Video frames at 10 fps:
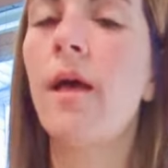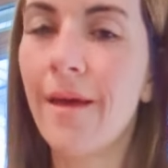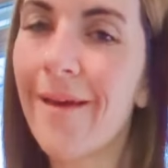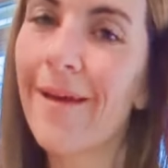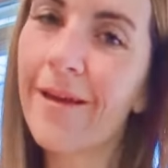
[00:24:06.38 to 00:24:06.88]

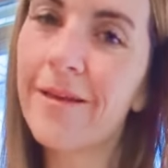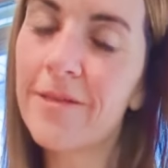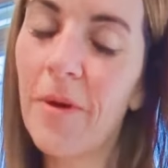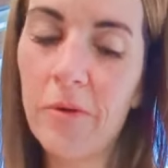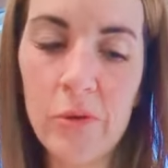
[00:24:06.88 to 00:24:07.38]
It is
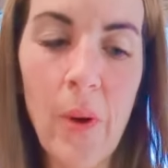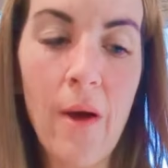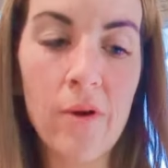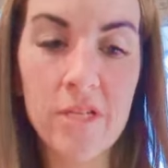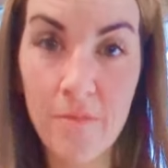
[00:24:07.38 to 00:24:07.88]
about 2 hours,
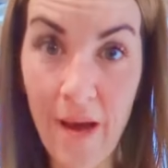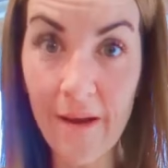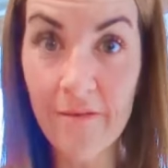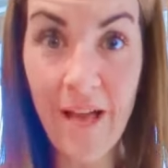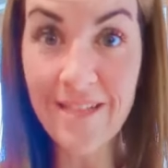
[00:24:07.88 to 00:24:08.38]
but
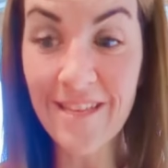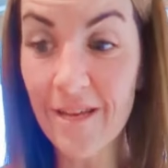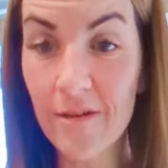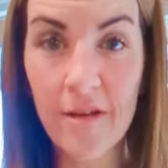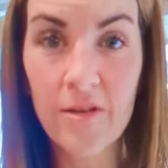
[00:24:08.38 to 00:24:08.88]
that's it.
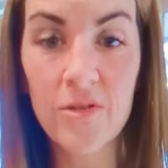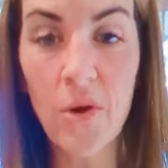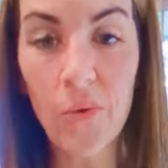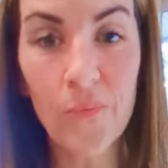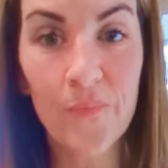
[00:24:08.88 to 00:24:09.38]
So
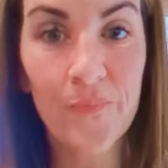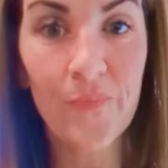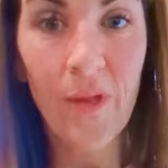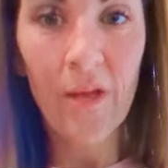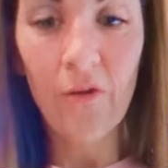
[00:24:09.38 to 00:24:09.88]

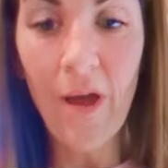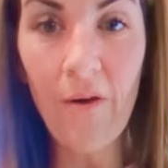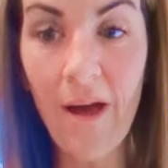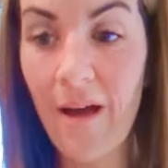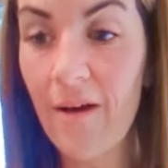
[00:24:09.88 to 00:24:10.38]
you now
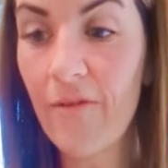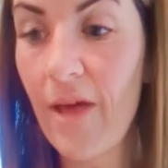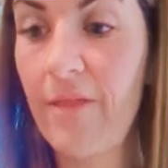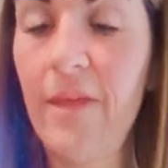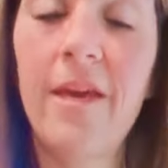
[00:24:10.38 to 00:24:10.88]
have
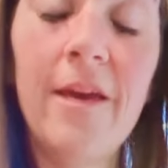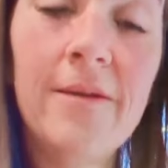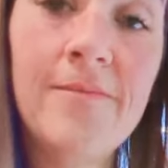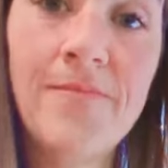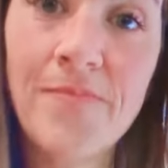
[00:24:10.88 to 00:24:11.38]
the
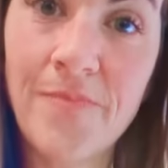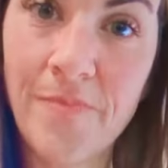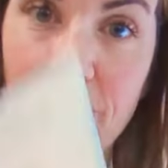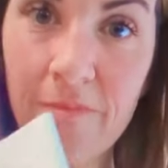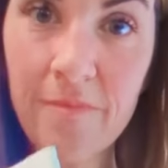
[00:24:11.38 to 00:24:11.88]

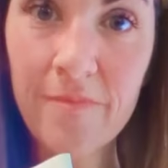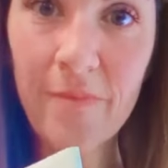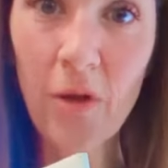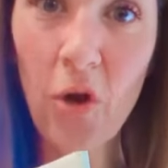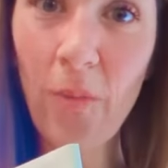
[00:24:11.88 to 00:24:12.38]

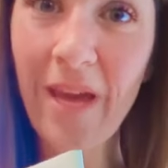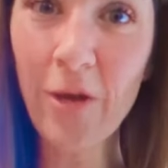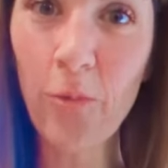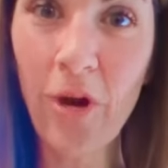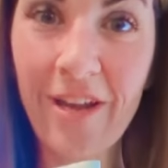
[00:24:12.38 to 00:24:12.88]
no bake, no
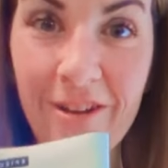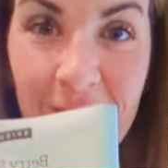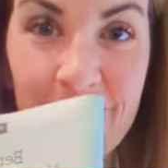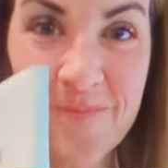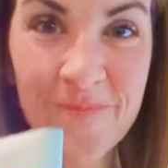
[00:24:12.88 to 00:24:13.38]
brainer
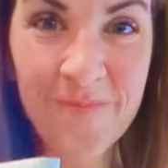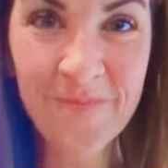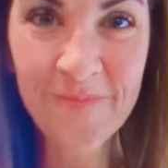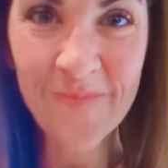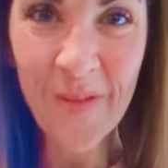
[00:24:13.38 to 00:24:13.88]

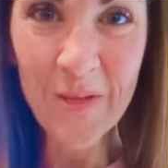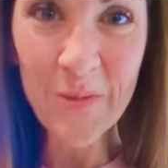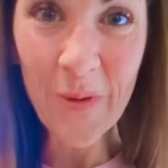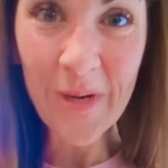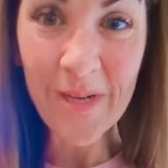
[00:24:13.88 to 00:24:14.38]

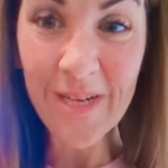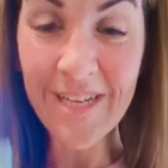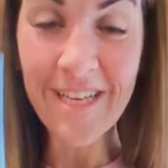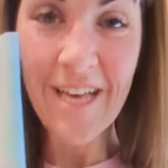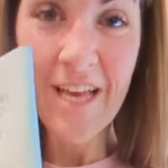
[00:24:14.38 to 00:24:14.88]
swirl
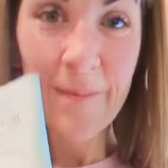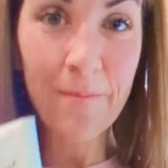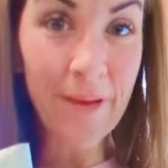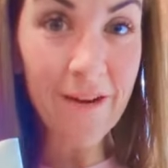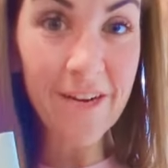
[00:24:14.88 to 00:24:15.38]

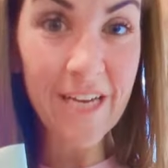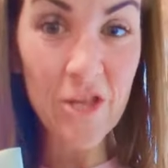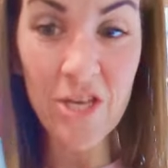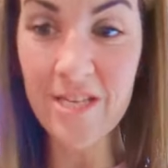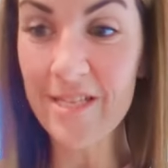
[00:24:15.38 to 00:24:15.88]
berry
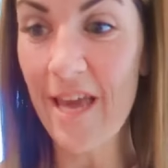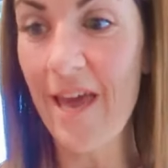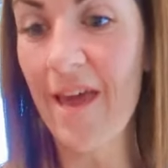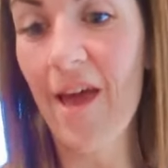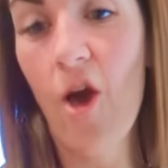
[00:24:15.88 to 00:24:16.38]

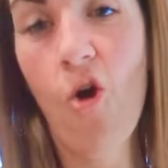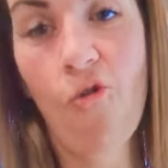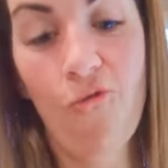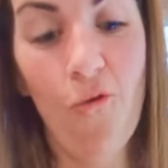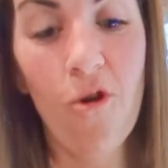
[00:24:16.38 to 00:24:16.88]
cheesecake
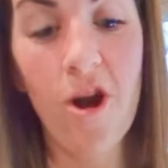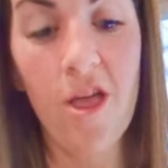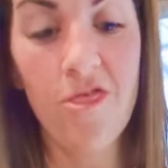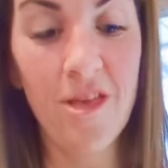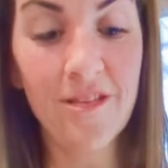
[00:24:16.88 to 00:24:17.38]
for
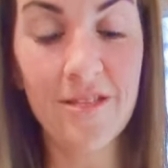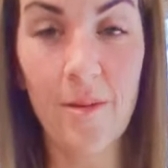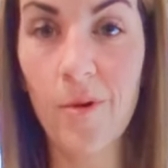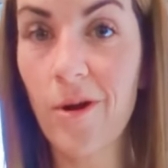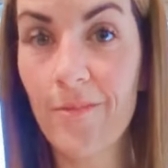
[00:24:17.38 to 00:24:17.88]
this
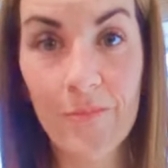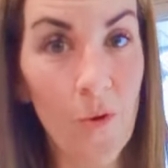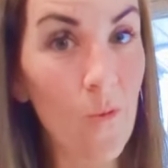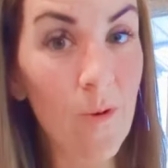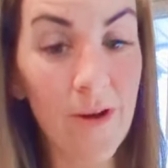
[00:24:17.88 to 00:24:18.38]
summer, or
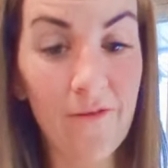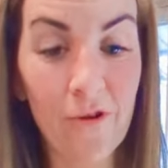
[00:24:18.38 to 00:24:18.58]
whenever